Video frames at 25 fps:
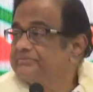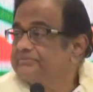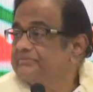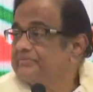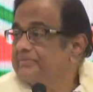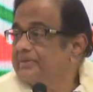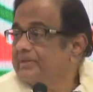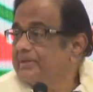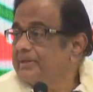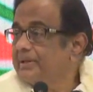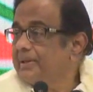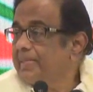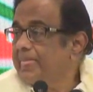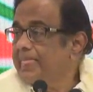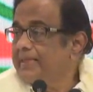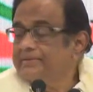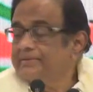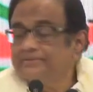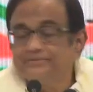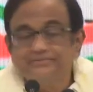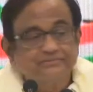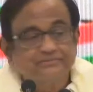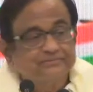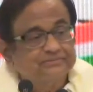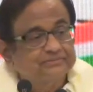
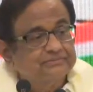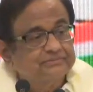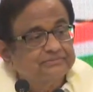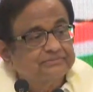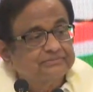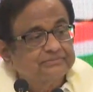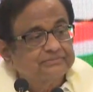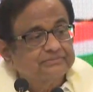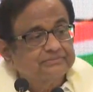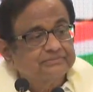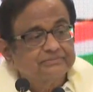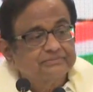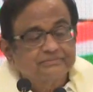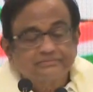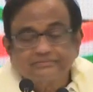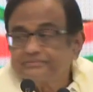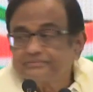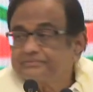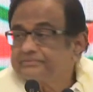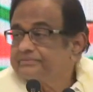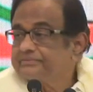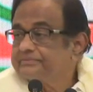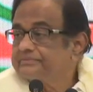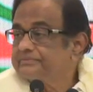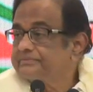
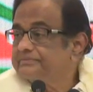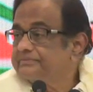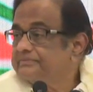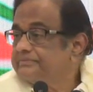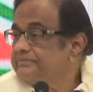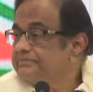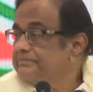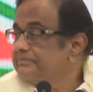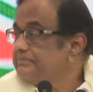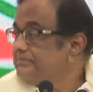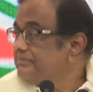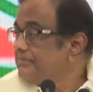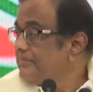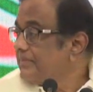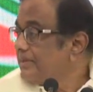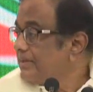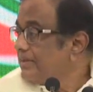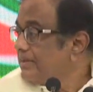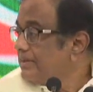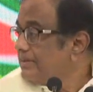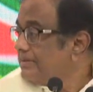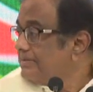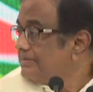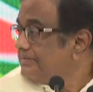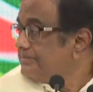
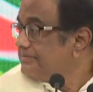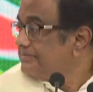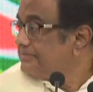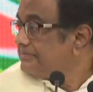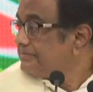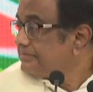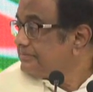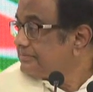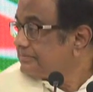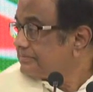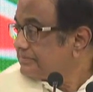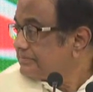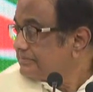No one is speaking in this clip.